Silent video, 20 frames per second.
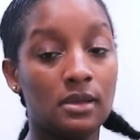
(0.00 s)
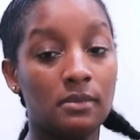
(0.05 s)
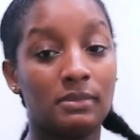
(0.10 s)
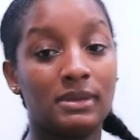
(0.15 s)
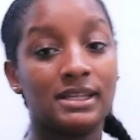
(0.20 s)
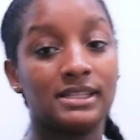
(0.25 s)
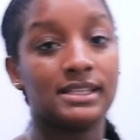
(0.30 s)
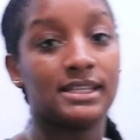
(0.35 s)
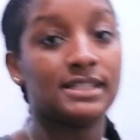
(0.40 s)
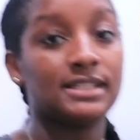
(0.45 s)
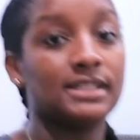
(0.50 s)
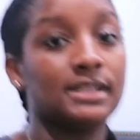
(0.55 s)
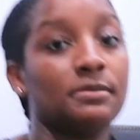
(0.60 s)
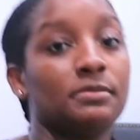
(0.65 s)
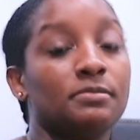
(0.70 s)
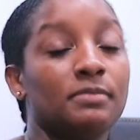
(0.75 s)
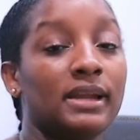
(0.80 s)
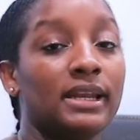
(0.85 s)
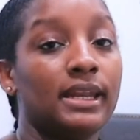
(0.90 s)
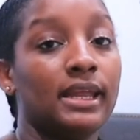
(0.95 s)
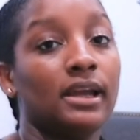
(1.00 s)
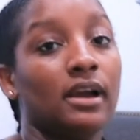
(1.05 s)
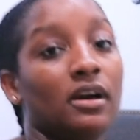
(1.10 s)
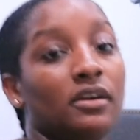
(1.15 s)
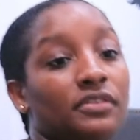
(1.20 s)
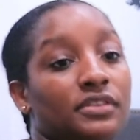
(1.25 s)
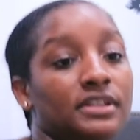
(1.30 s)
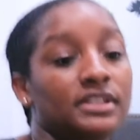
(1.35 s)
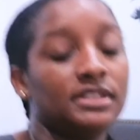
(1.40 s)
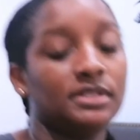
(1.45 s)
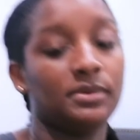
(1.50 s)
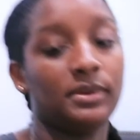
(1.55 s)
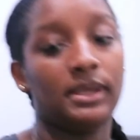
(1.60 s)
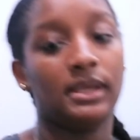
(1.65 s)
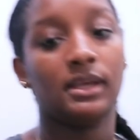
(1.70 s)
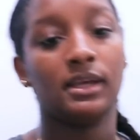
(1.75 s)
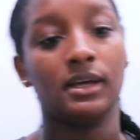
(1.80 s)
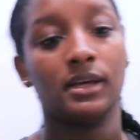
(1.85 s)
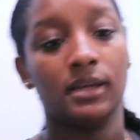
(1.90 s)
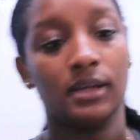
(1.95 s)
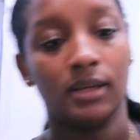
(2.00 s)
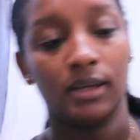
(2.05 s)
because I skipped my day off this week